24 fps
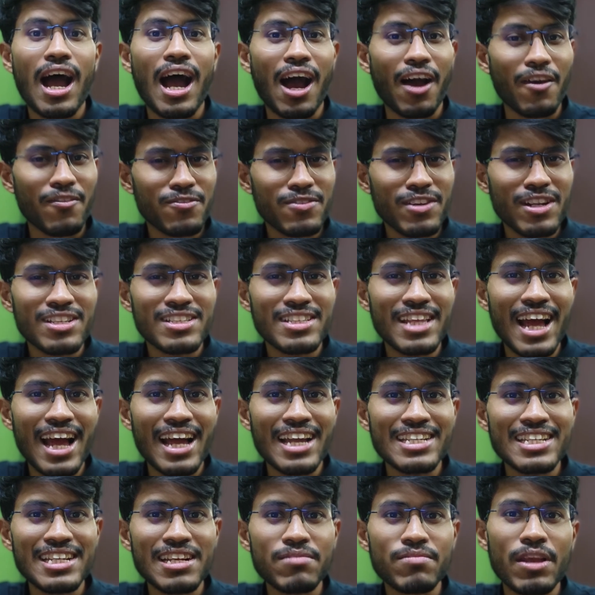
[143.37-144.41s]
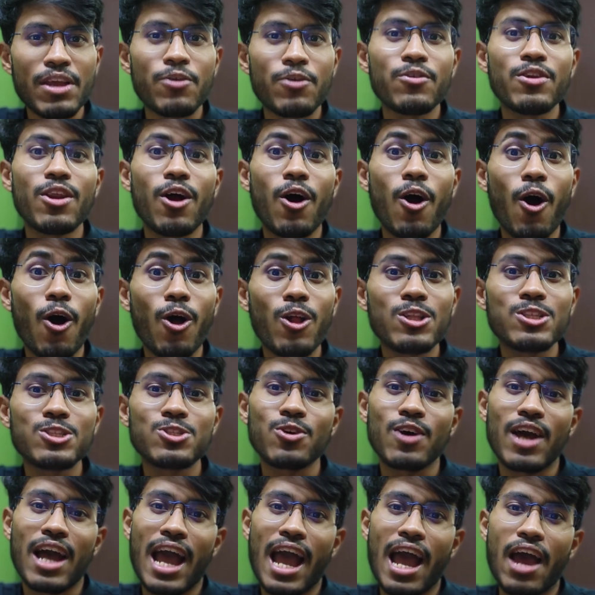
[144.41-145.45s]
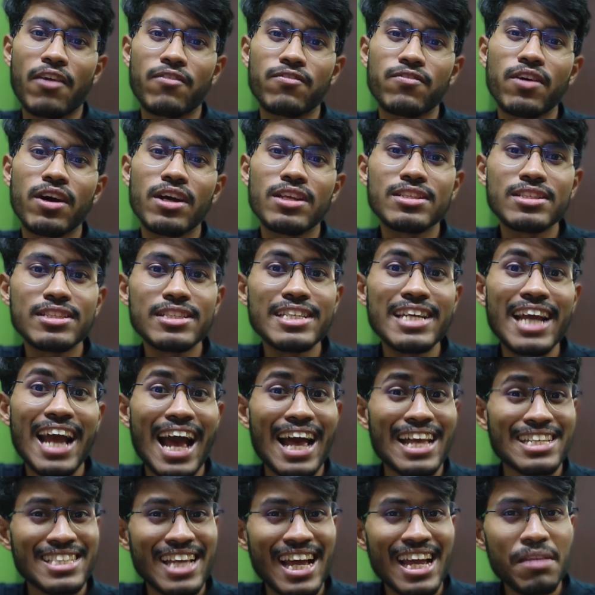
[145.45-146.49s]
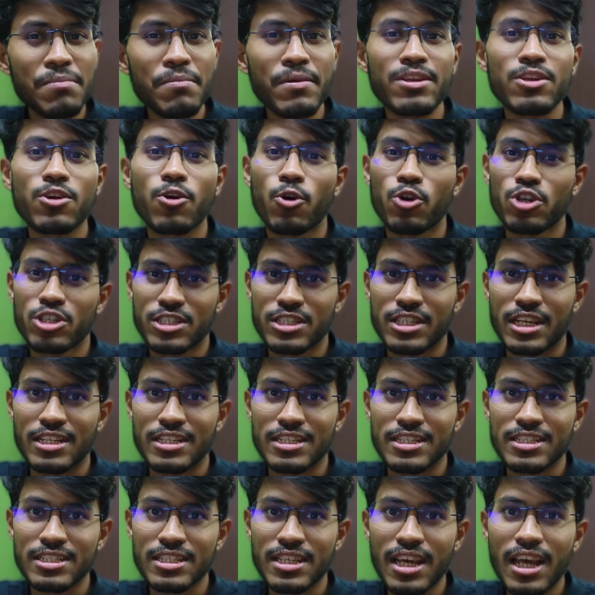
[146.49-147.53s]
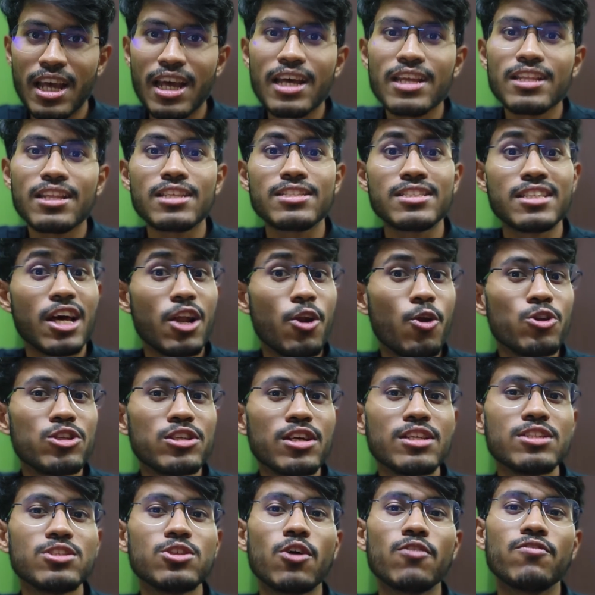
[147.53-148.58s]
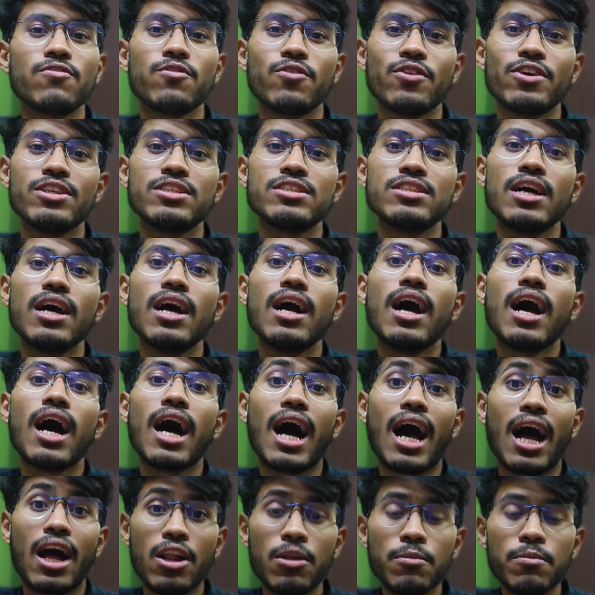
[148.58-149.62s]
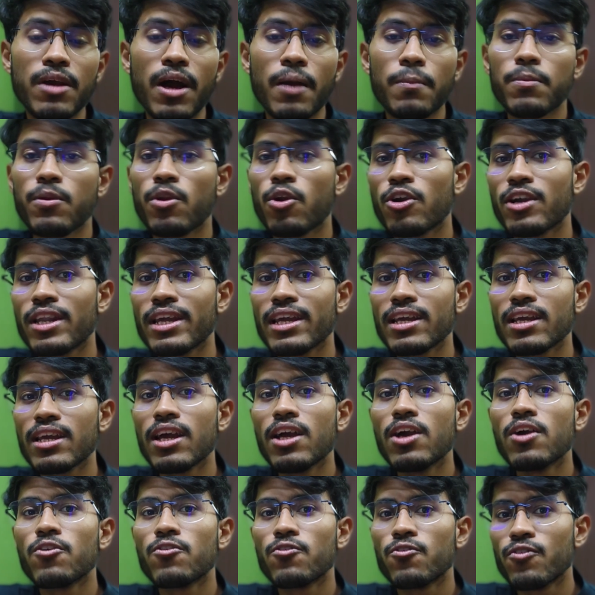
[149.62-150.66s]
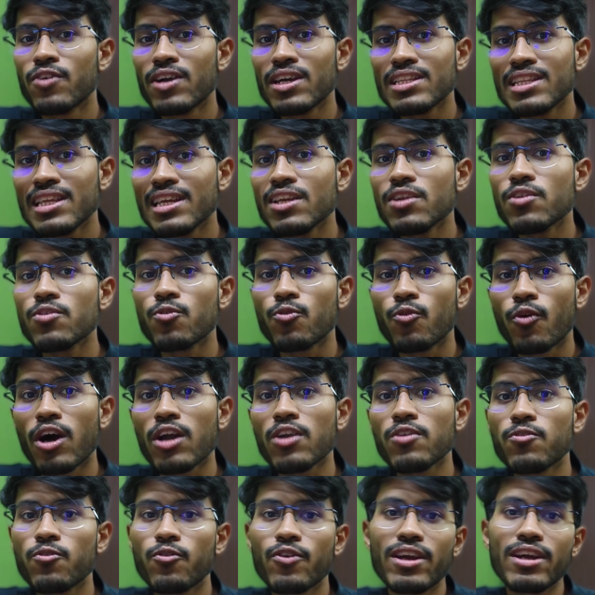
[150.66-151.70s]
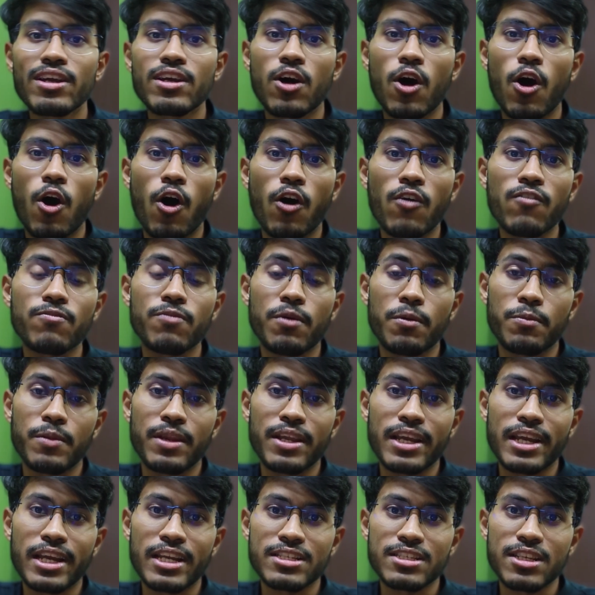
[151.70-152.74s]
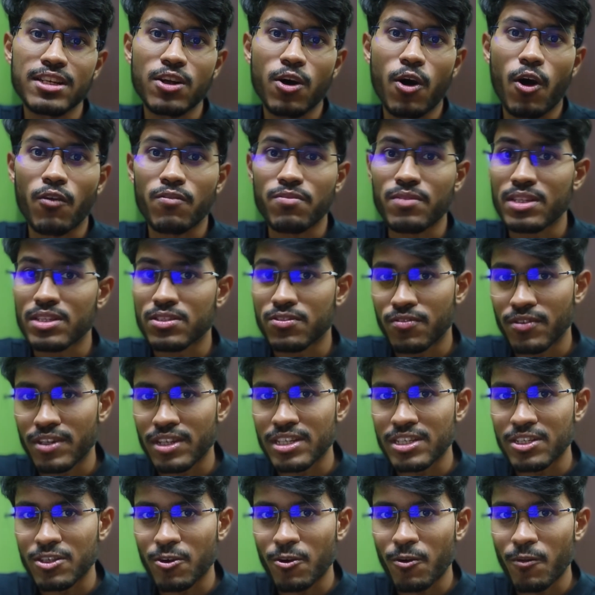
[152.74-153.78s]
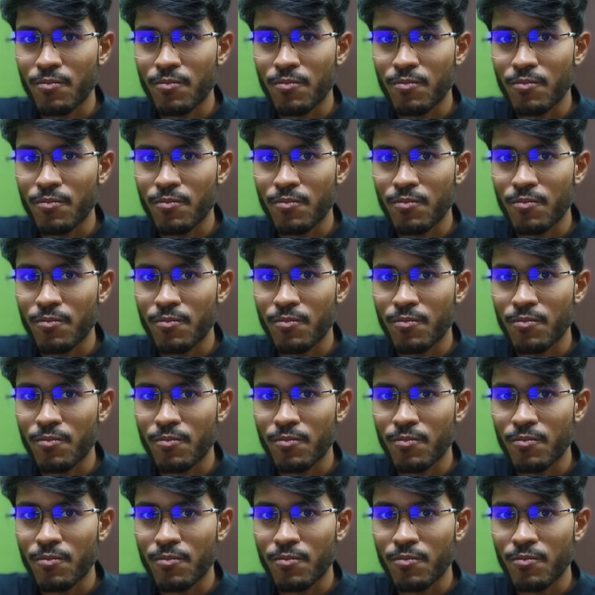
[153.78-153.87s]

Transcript: After that, you will also have 3 assignment questions, the solutions of which I will be uploading within 1 week of publication of this video.